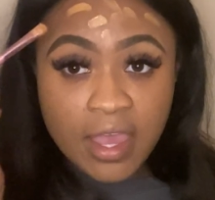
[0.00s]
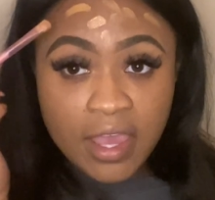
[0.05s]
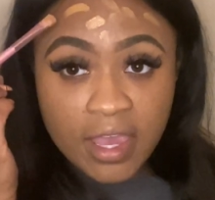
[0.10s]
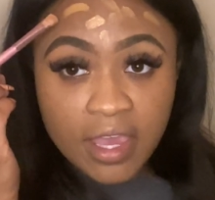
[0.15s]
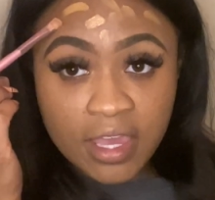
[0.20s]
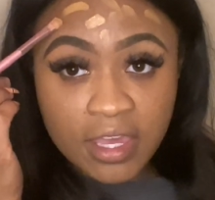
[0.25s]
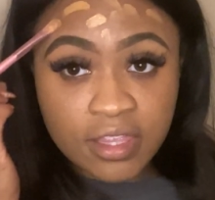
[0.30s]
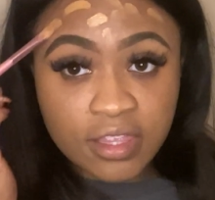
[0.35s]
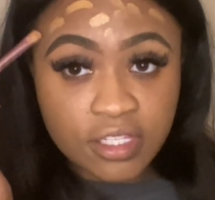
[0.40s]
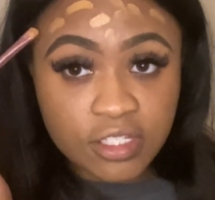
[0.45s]

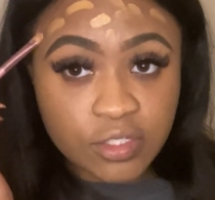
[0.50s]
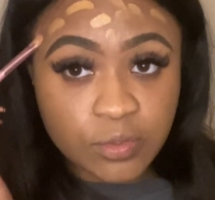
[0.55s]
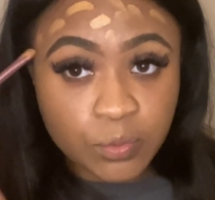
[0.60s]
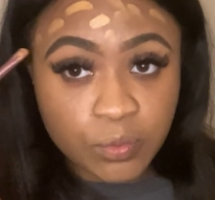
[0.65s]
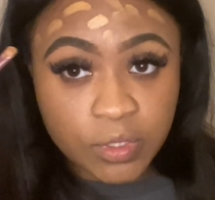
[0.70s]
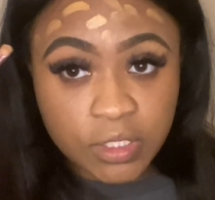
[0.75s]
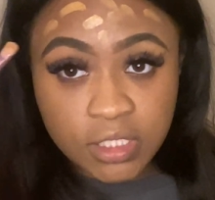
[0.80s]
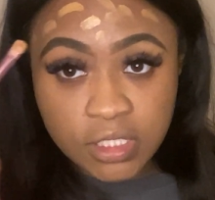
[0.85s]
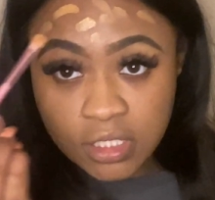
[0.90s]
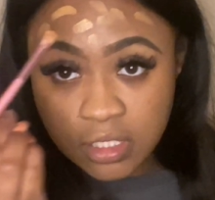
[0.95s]
this
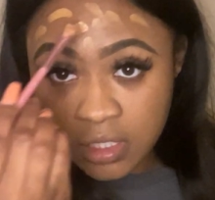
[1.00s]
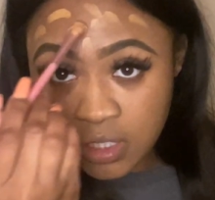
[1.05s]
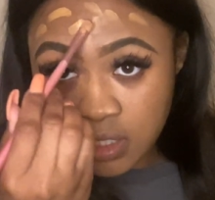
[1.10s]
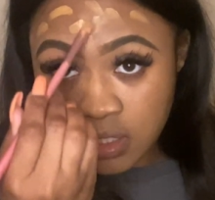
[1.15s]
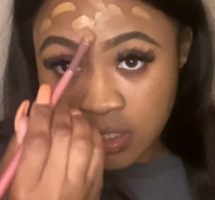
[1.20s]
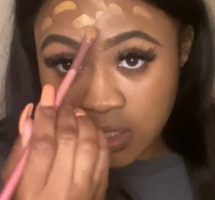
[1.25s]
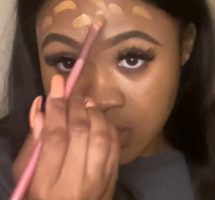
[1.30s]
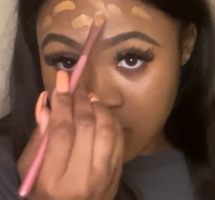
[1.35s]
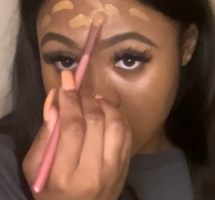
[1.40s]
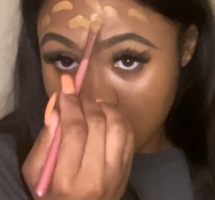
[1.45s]

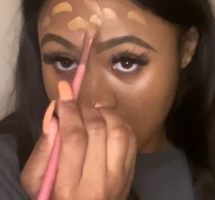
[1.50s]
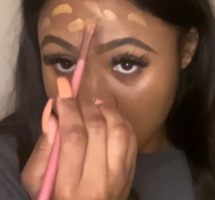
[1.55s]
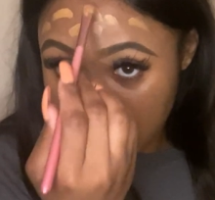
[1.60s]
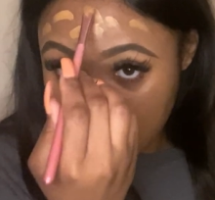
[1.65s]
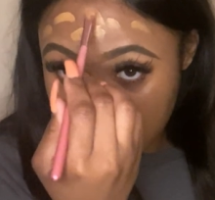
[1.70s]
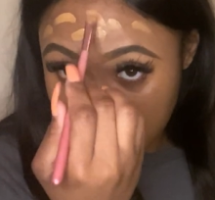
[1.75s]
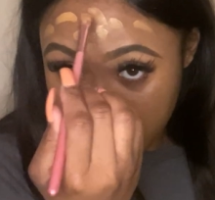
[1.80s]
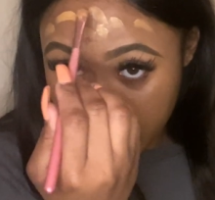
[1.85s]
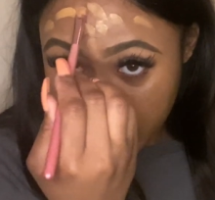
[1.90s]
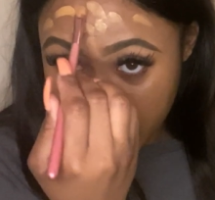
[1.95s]
recent
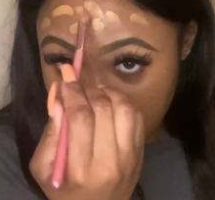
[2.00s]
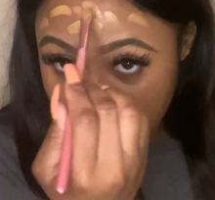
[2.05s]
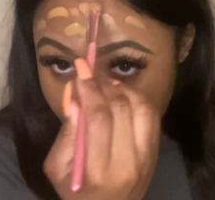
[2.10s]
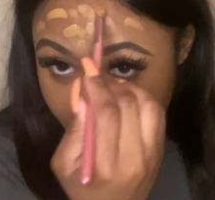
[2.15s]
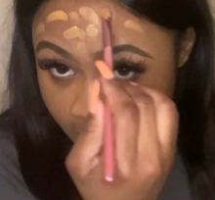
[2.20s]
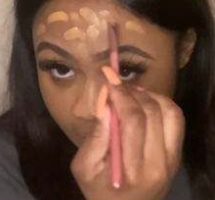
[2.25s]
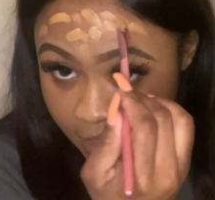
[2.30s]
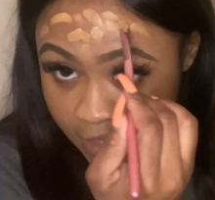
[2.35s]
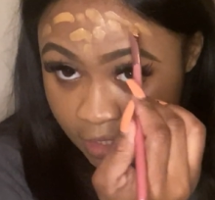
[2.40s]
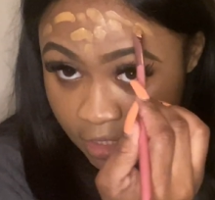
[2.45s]

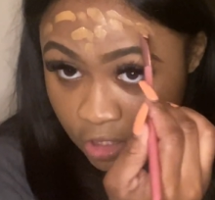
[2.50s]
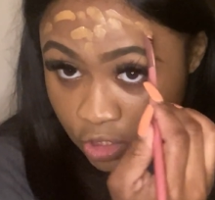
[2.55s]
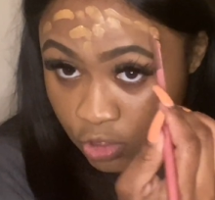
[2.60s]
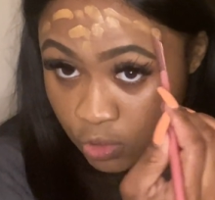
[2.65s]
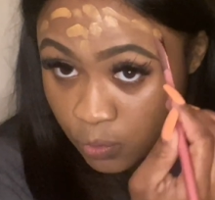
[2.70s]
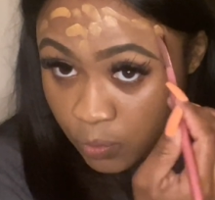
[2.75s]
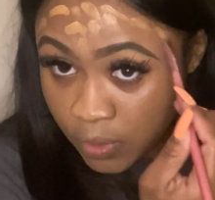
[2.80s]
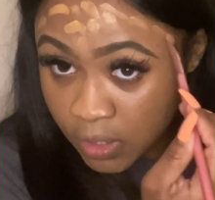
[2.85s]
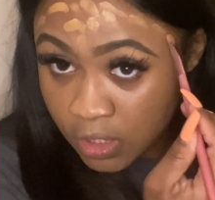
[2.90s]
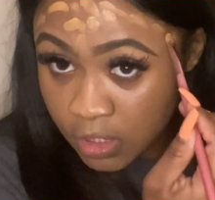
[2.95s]
past
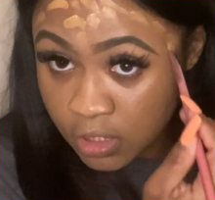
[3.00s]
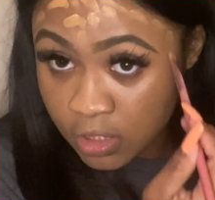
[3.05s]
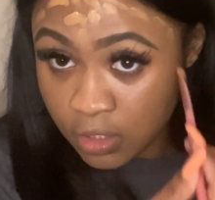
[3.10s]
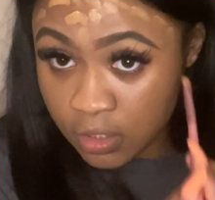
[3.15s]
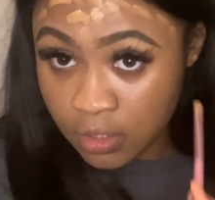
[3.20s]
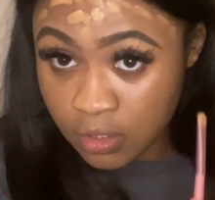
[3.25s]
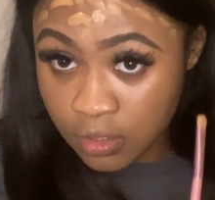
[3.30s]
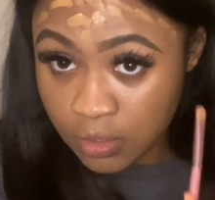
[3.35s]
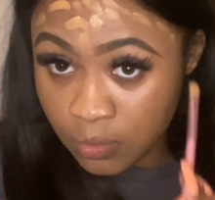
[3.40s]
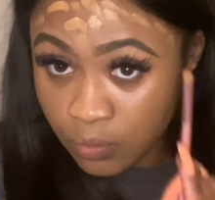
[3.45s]

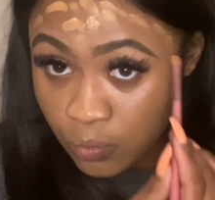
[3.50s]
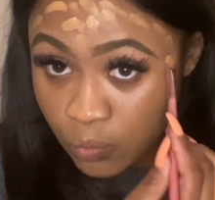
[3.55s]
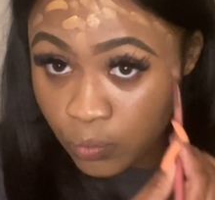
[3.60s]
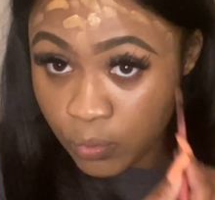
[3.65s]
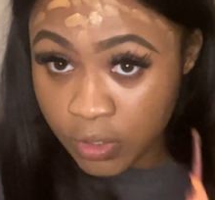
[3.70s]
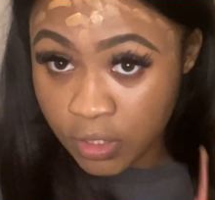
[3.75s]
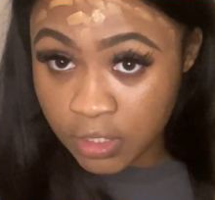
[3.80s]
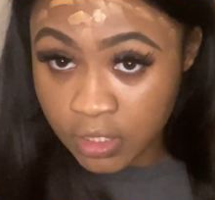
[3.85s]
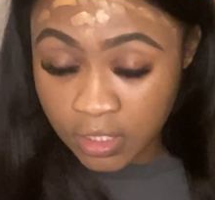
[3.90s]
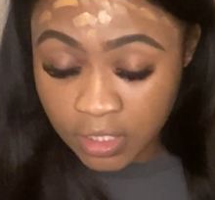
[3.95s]
situation
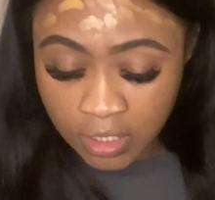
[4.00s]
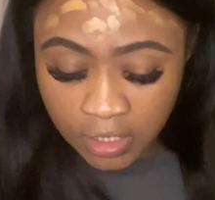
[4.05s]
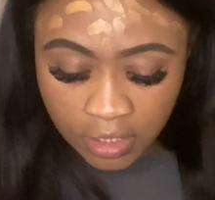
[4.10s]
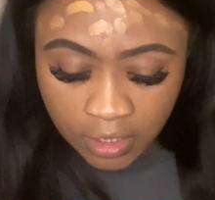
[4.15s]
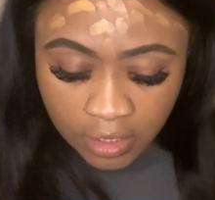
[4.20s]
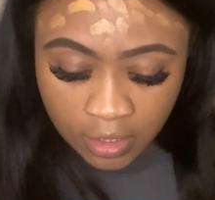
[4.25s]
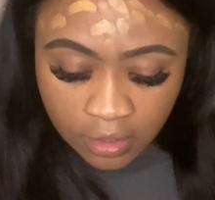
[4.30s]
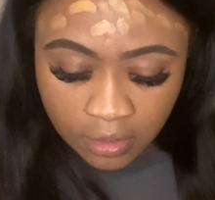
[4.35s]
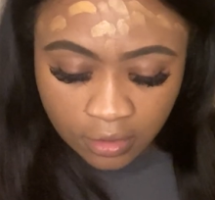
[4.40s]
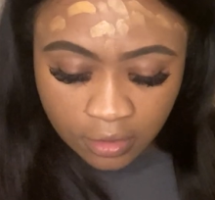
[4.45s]

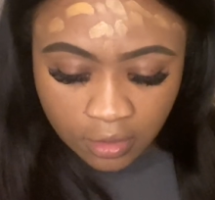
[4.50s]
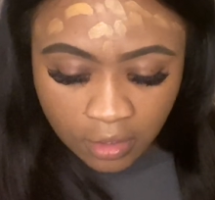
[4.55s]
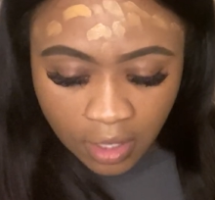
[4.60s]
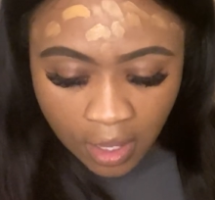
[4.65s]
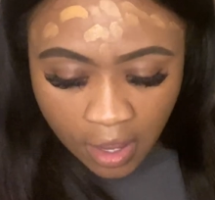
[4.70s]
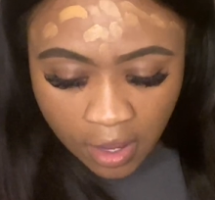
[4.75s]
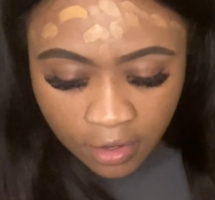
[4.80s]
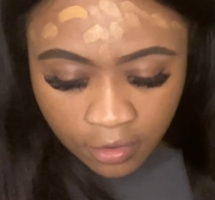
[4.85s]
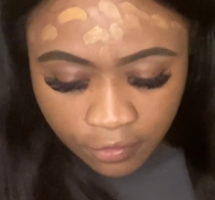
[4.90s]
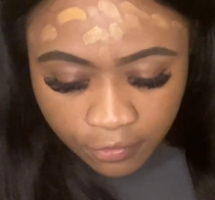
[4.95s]
really
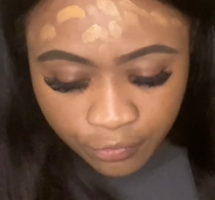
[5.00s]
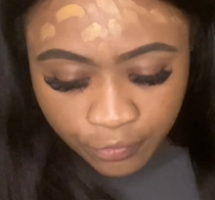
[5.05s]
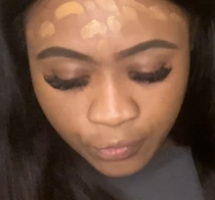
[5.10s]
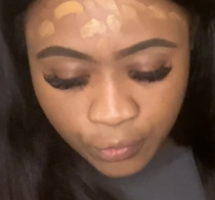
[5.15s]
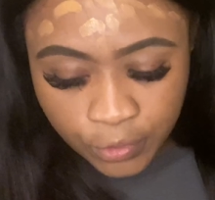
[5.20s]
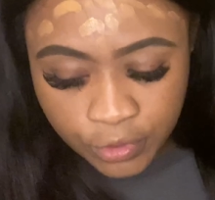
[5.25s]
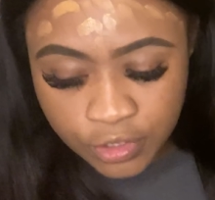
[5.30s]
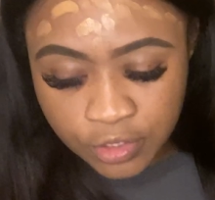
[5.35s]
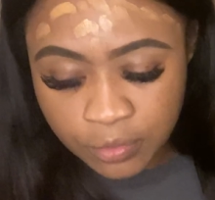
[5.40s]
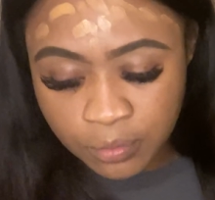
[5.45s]
kind of
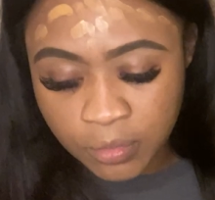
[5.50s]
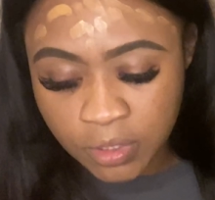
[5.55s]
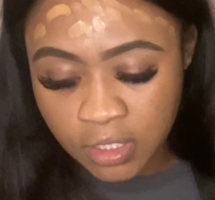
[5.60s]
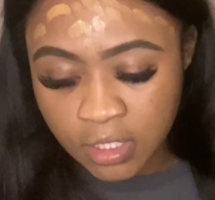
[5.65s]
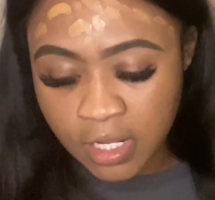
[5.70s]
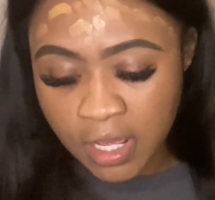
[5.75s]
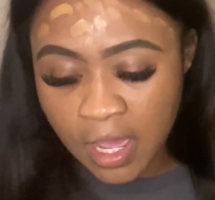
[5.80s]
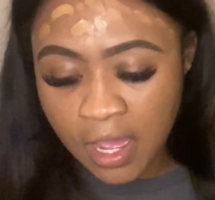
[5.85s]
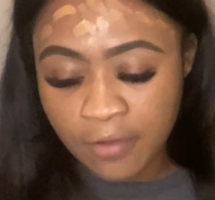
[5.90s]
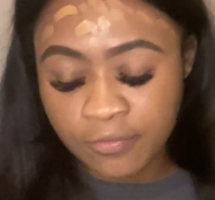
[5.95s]
forced me
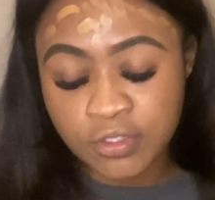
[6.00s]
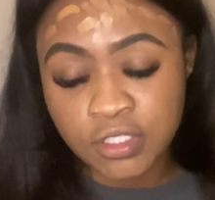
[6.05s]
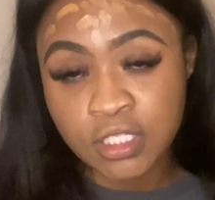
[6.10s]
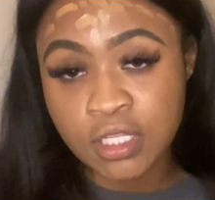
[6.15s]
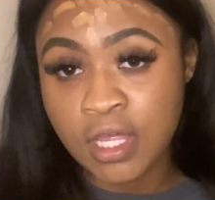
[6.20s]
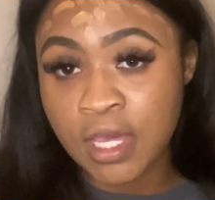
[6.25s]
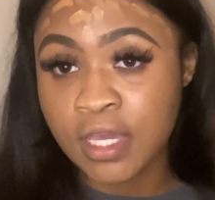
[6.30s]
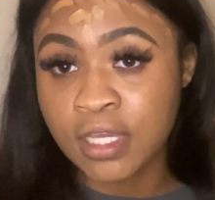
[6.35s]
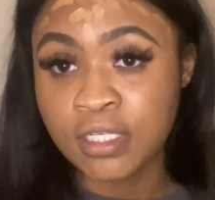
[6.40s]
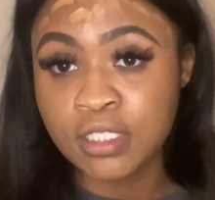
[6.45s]
to have to
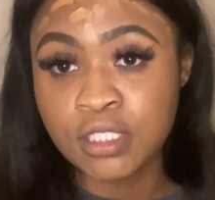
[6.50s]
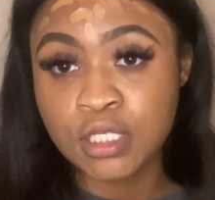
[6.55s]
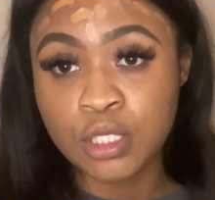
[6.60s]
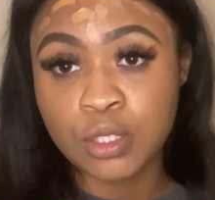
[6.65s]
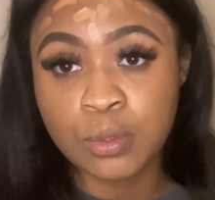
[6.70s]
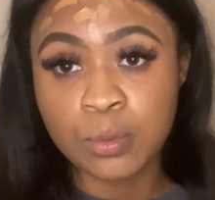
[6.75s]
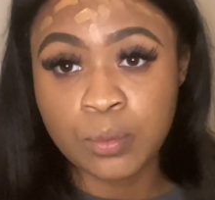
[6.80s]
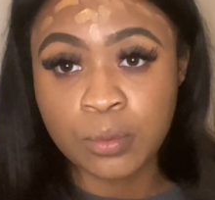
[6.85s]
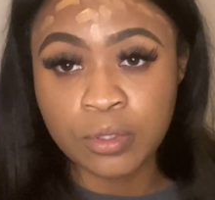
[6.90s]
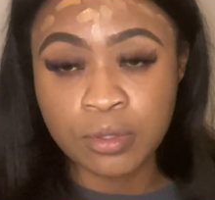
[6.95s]
like
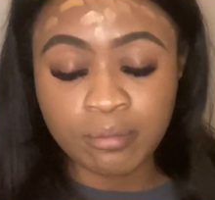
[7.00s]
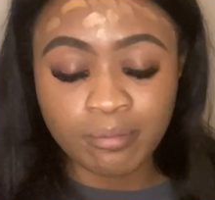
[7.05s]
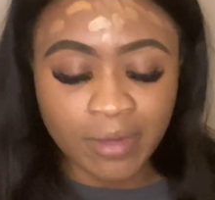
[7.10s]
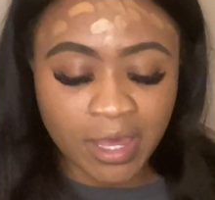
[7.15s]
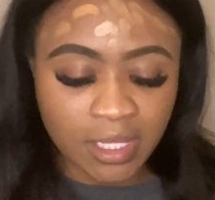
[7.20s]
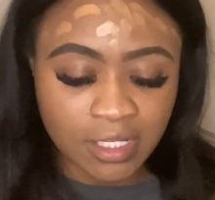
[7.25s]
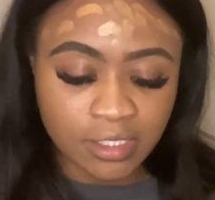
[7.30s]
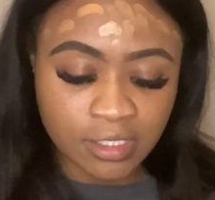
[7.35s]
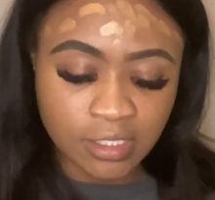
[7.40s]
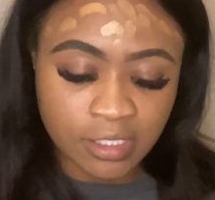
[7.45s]
deal with
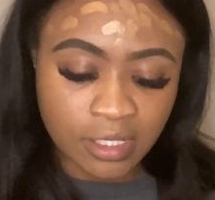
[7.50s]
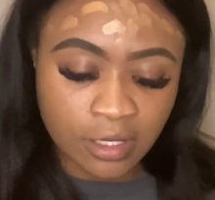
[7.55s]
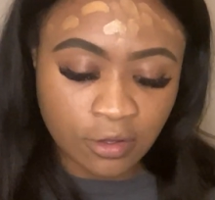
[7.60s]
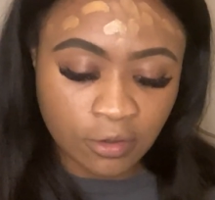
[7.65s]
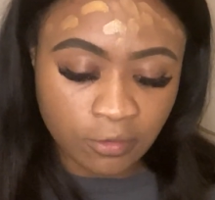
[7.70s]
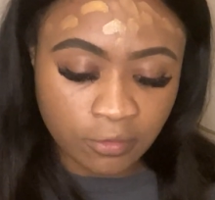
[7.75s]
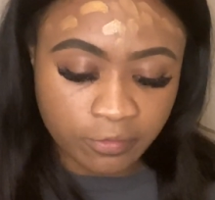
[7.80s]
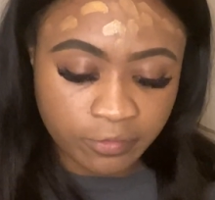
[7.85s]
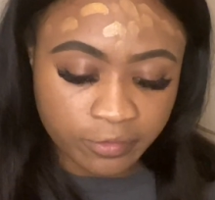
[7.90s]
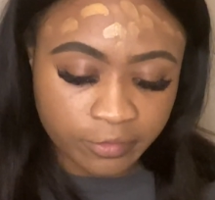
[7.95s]

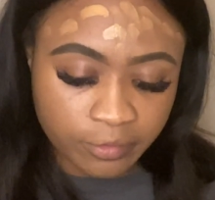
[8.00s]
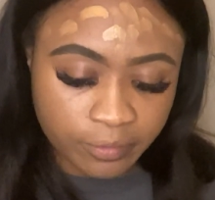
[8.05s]
myself